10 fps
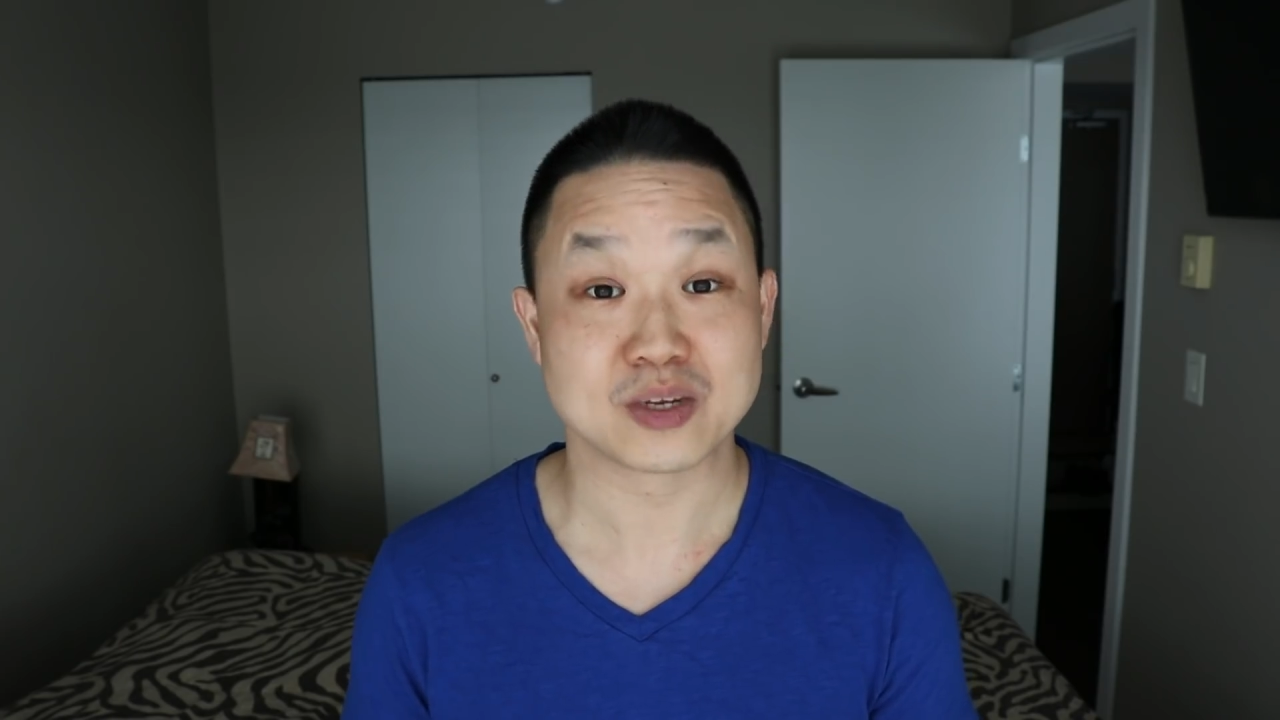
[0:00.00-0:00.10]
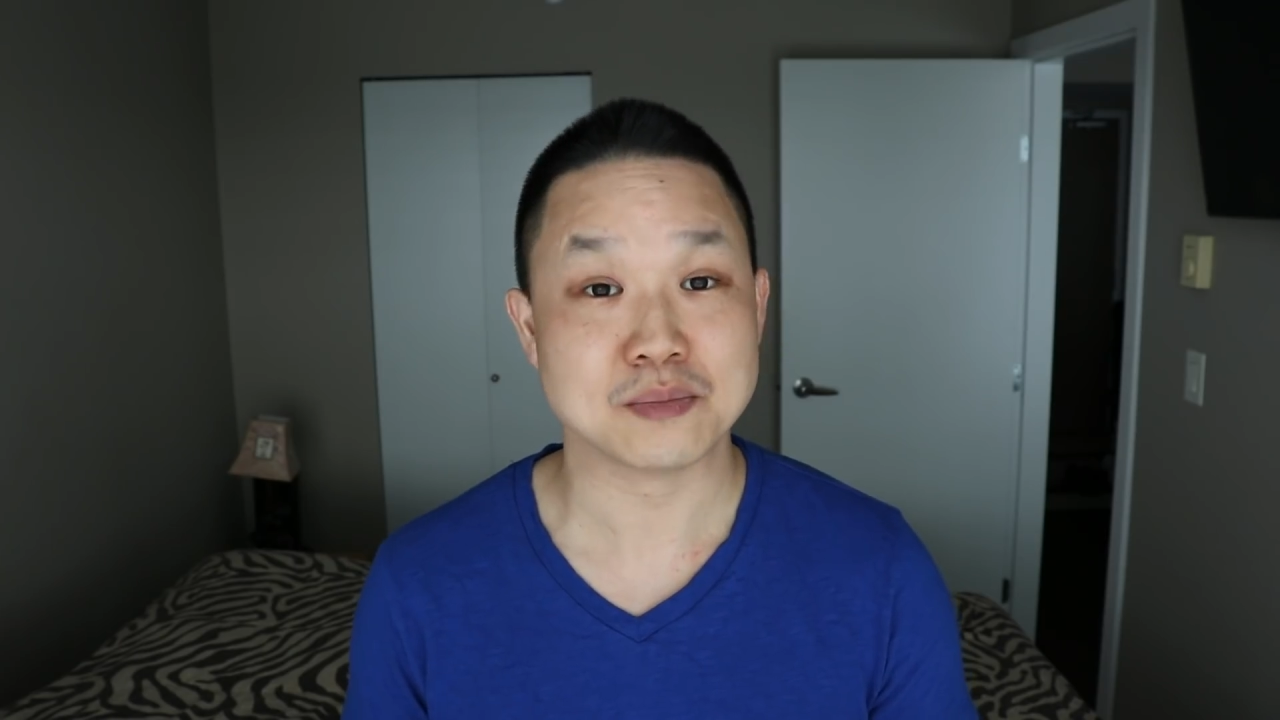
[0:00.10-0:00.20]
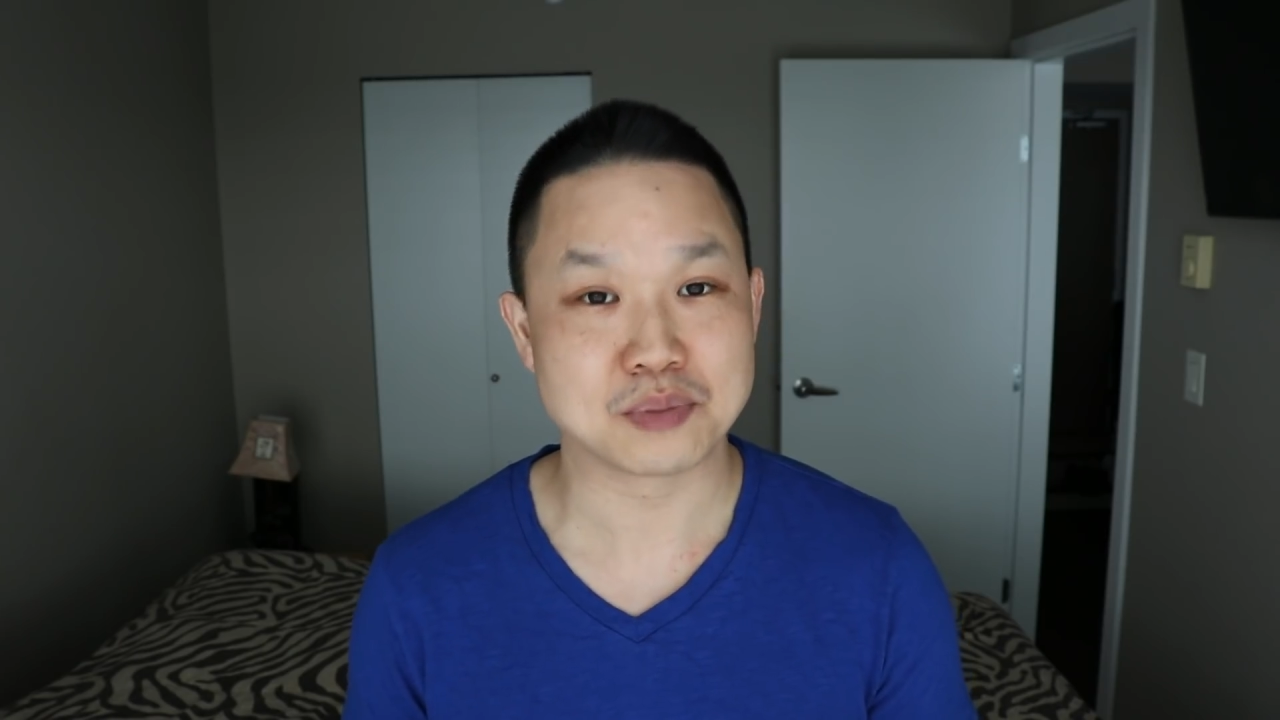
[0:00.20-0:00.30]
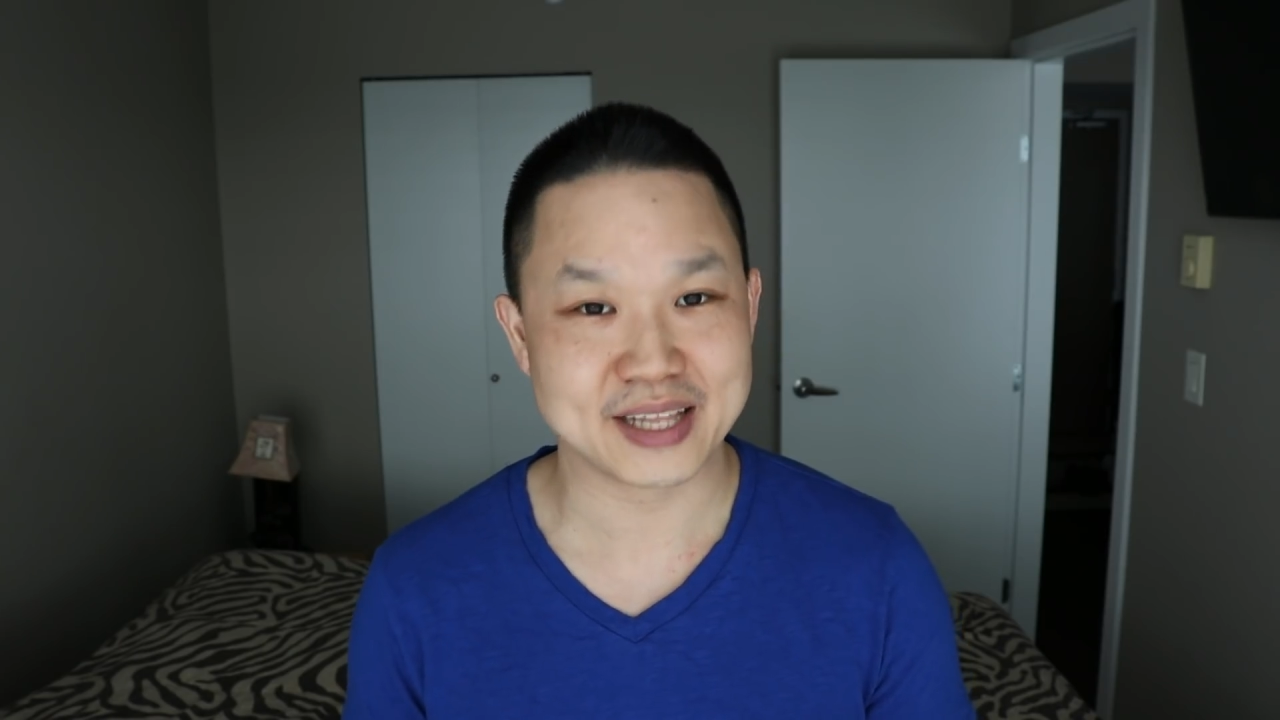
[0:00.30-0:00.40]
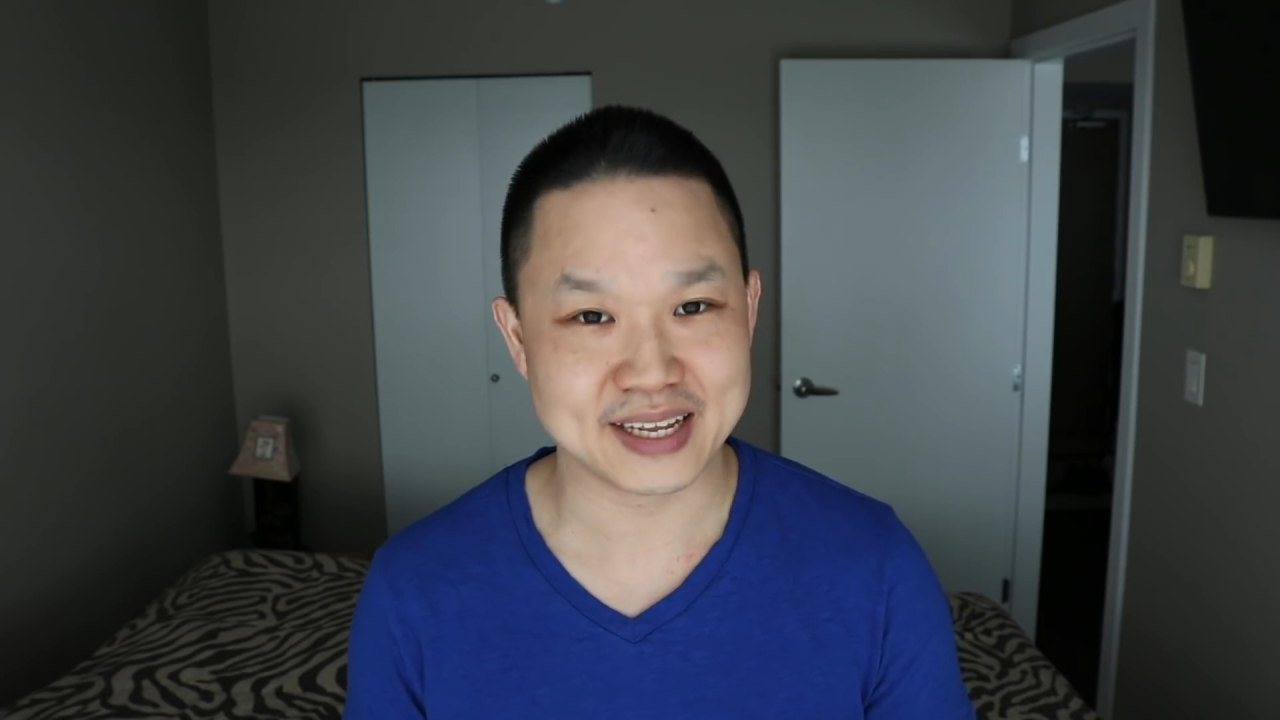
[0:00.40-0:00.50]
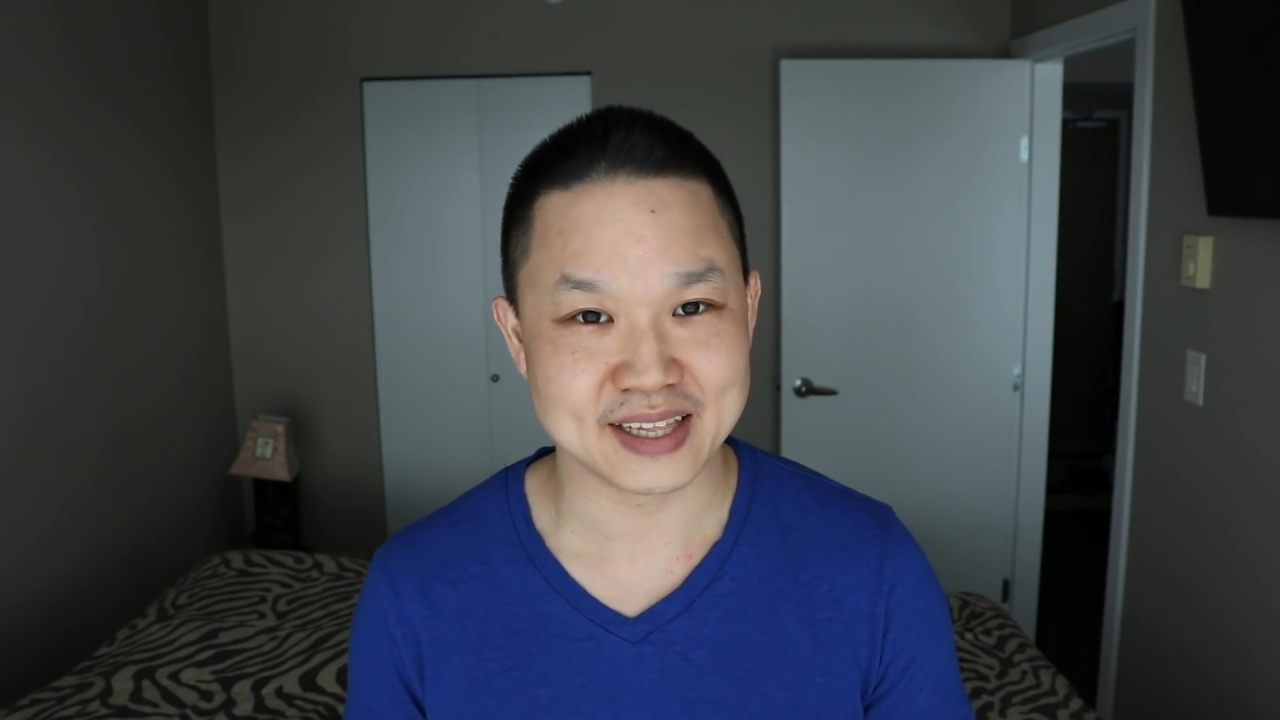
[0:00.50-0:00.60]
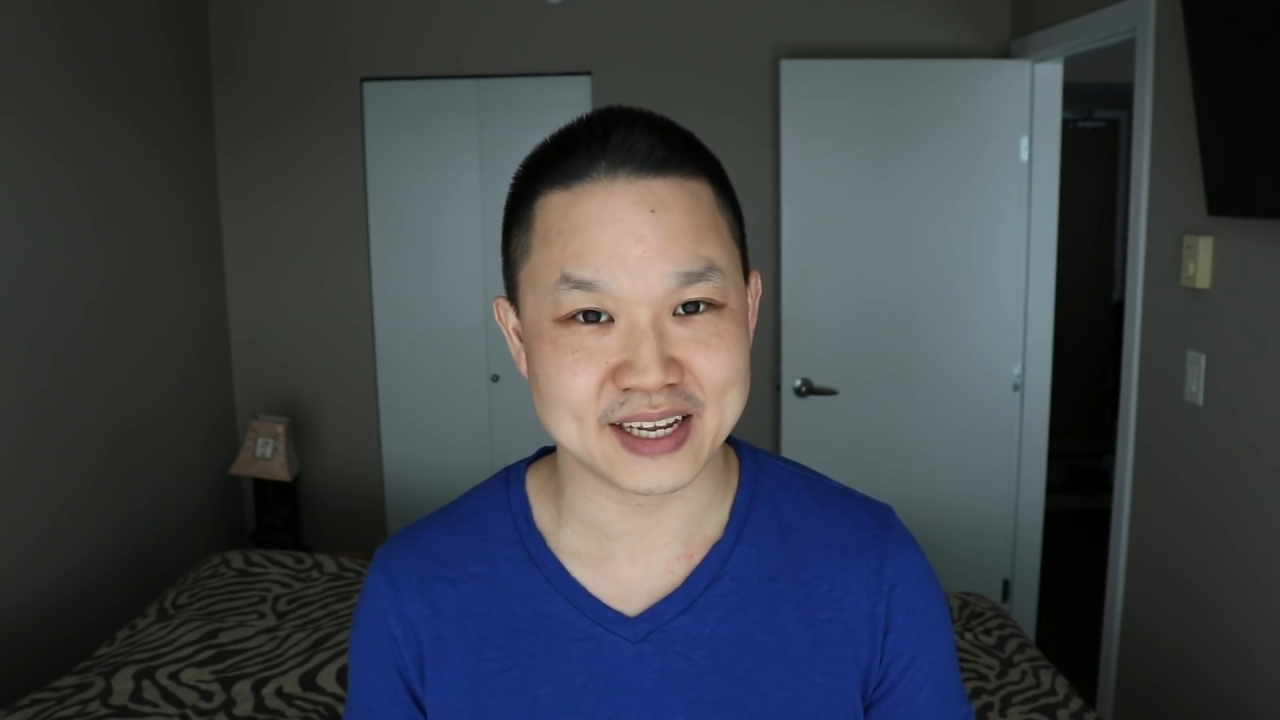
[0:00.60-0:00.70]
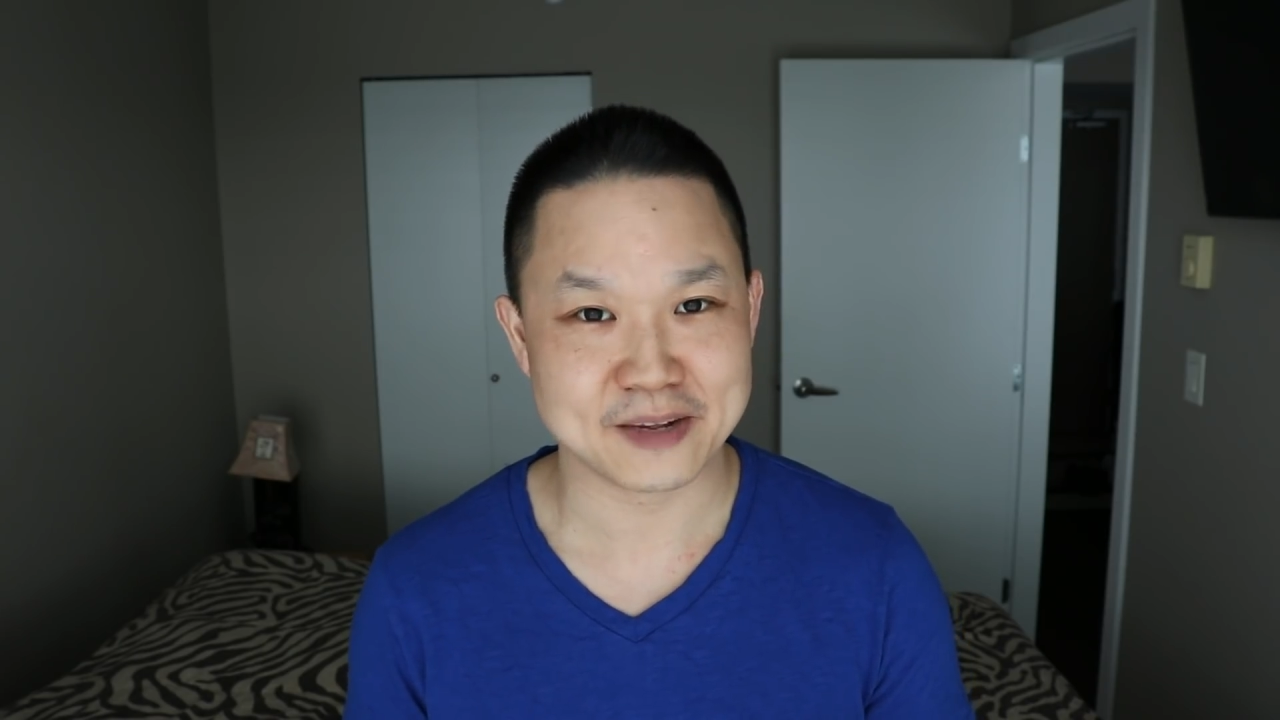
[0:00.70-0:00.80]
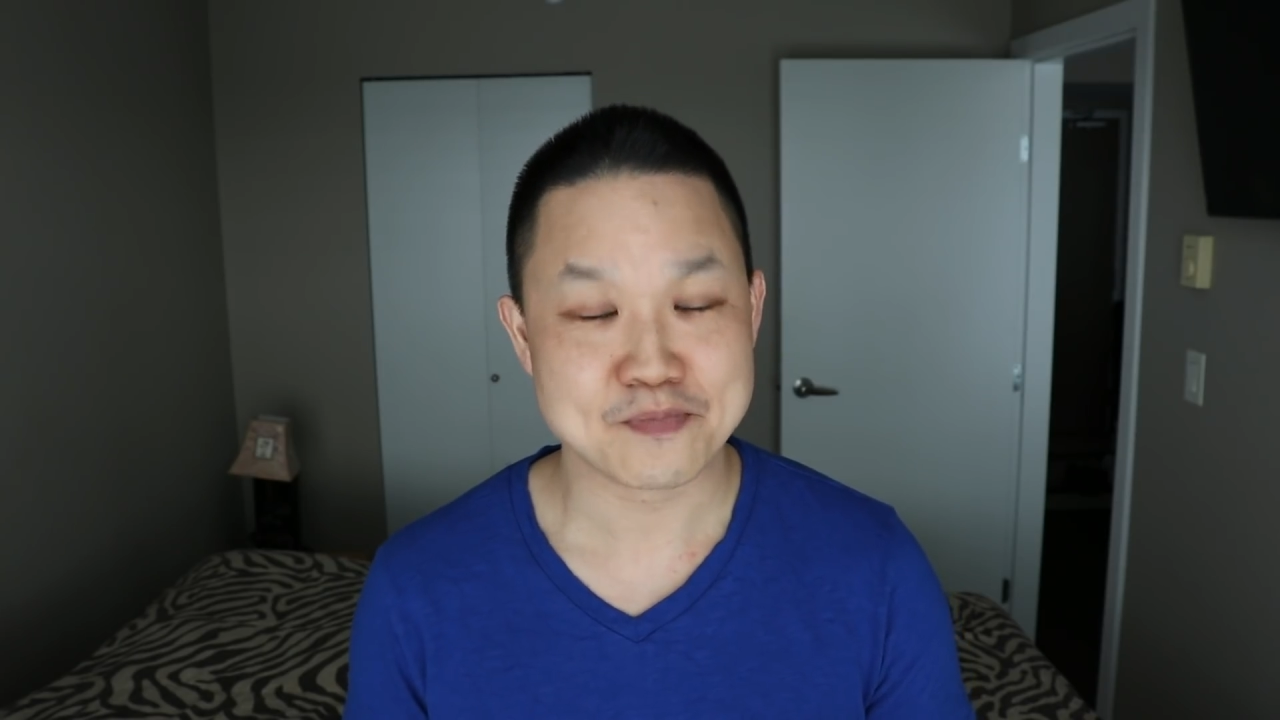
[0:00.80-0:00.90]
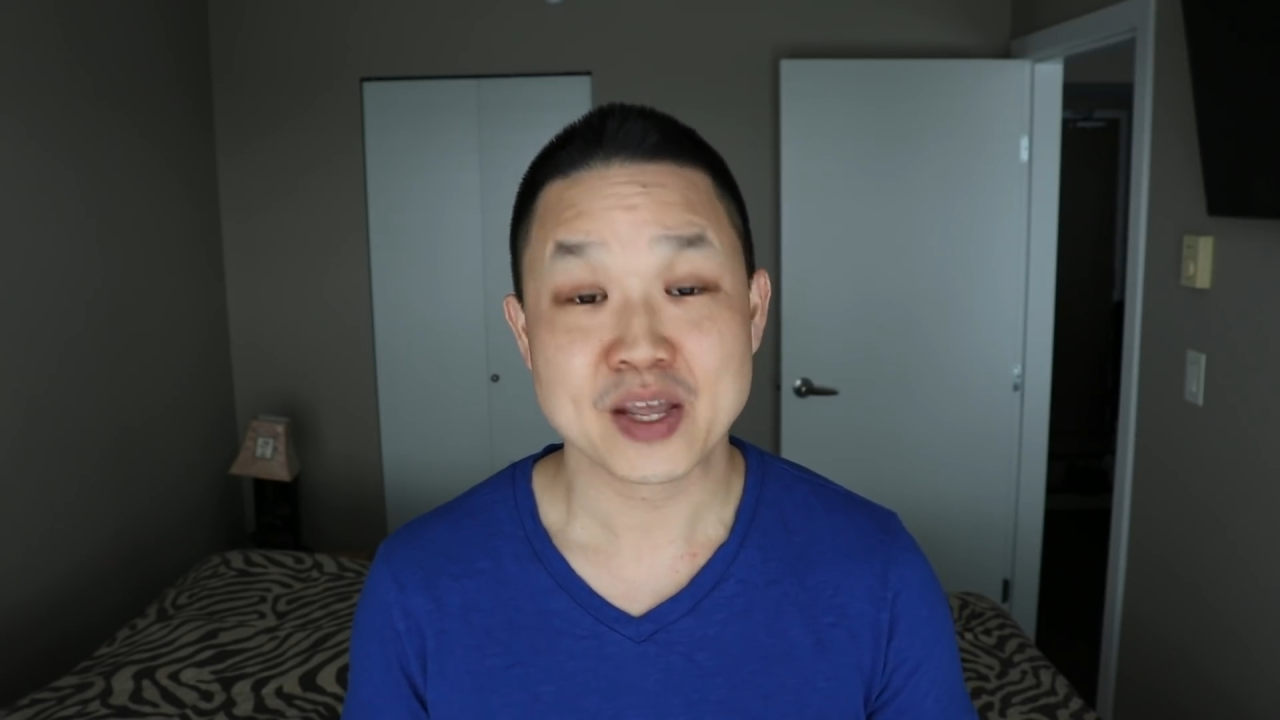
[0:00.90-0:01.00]

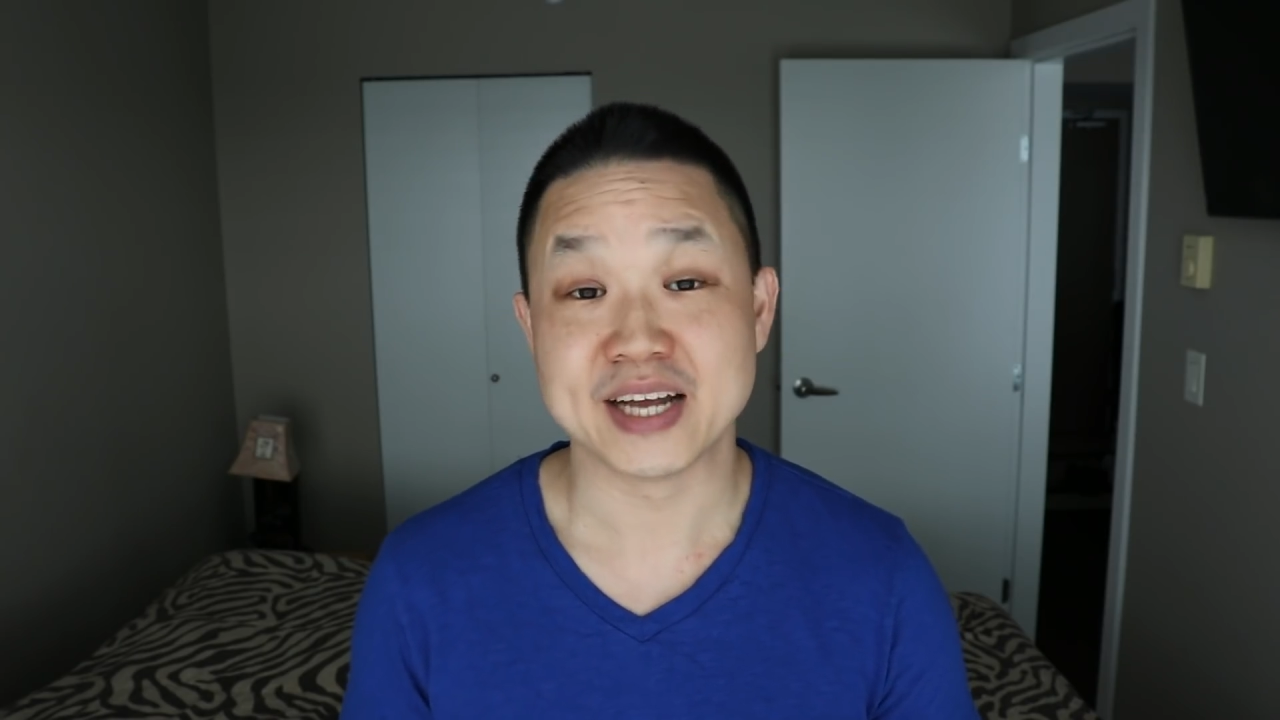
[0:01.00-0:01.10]
completely.